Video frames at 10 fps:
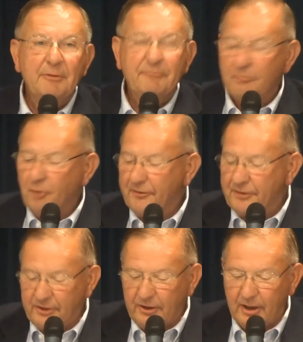from wealthy
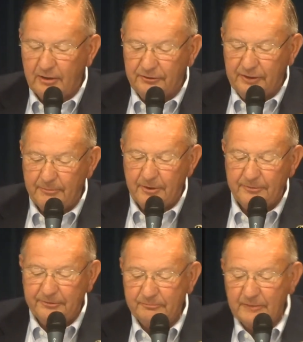Chicago
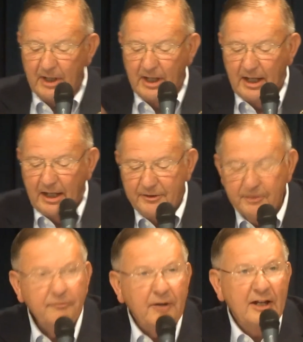suburbs.
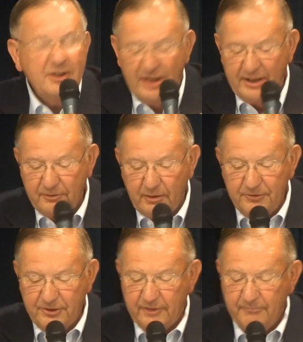You've had a chance to
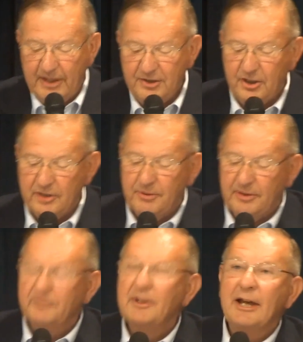observe my judgment
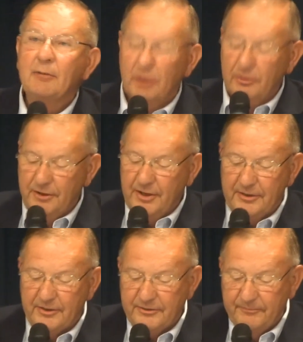and work with
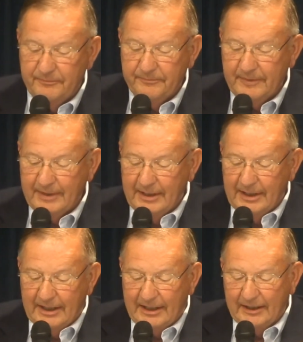others.
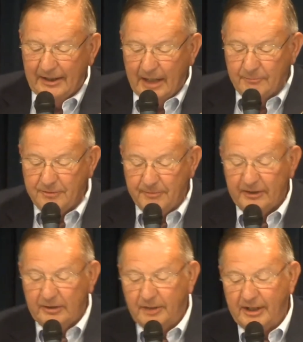Uh, I'm
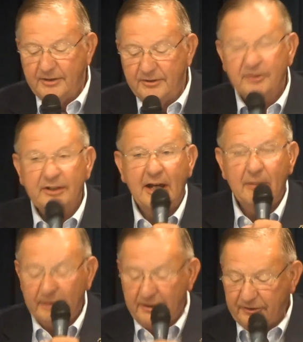respected by others in the
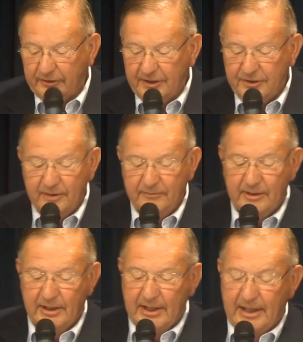Iowa legislature,
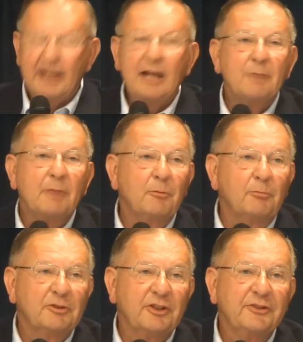and I'm a,
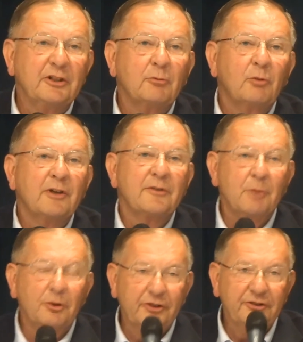considered one of the
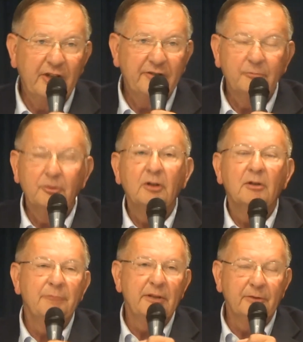most accessible
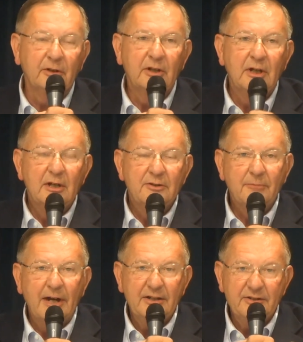people to
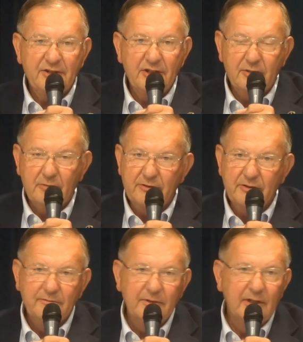my constituents.